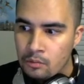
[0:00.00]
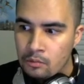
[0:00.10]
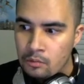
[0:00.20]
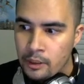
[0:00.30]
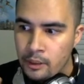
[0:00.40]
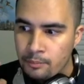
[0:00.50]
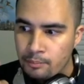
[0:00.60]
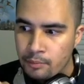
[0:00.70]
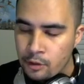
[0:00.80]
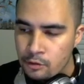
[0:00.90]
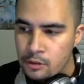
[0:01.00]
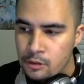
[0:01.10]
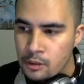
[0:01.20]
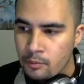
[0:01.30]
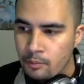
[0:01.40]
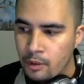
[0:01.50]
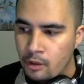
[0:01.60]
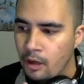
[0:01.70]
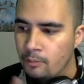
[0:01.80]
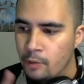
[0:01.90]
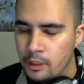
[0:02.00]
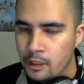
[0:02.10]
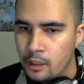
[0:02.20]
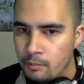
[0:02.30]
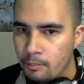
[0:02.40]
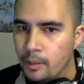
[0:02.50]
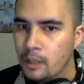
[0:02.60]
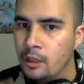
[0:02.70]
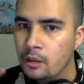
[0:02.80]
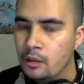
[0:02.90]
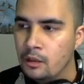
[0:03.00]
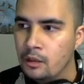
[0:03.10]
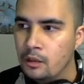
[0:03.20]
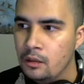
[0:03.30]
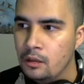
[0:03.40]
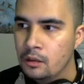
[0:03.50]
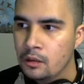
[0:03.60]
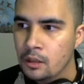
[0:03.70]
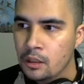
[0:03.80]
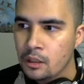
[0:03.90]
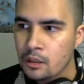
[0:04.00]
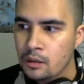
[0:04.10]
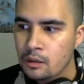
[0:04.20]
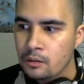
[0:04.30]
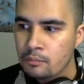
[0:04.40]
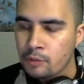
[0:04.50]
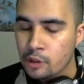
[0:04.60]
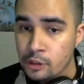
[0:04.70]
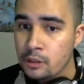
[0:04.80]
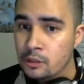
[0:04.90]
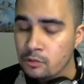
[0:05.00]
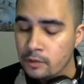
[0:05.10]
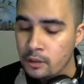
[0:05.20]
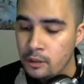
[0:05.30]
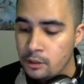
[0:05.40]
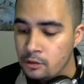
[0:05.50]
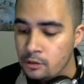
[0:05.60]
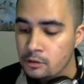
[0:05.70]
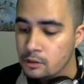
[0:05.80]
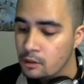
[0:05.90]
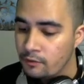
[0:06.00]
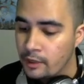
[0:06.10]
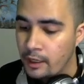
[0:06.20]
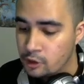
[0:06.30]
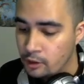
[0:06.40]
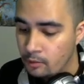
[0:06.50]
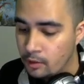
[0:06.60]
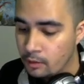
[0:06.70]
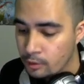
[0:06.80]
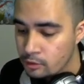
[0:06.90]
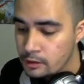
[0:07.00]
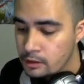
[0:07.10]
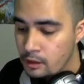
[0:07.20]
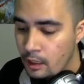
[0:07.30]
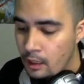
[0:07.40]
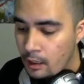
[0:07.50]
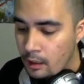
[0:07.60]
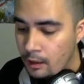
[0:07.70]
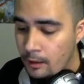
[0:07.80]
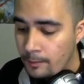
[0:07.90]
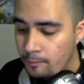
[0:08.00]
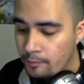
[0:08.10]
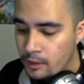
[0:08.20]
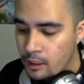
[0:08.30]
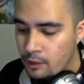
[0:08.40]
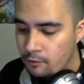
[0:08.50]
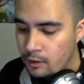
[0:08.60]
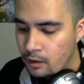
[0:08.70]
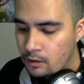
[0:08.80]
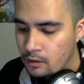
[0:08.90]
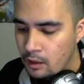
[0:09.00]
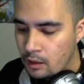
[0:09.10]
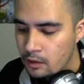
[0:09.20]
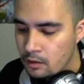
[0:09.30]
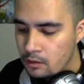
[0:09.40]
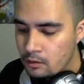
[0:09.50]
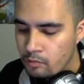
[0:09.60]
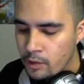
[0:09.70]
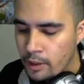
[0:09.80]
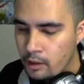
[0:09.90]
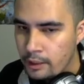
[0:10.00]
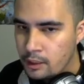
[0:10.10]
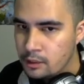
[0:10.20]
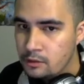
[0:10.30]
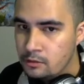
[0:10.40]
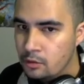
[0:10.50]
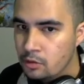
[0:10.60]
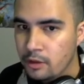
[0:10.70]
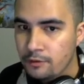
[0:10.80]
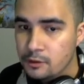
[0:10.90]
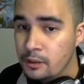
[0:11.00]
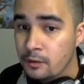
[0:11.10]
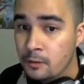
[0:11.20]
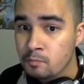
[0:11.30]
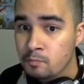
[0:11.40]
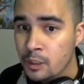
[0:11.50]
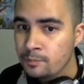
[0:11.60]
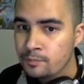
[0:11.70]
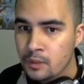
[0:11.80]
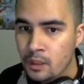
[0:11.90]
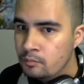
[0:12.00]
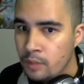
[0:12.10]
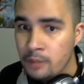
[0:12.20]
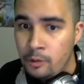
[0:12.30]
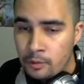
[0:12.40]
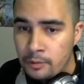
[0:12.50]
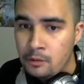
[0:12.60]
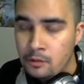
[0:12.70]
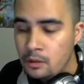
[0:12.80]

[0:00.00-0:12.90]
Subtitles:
we produced it, but I'm running it by the person it's related to see if they actually want it posted. If not, then I guess you'll never see it, but probably will be.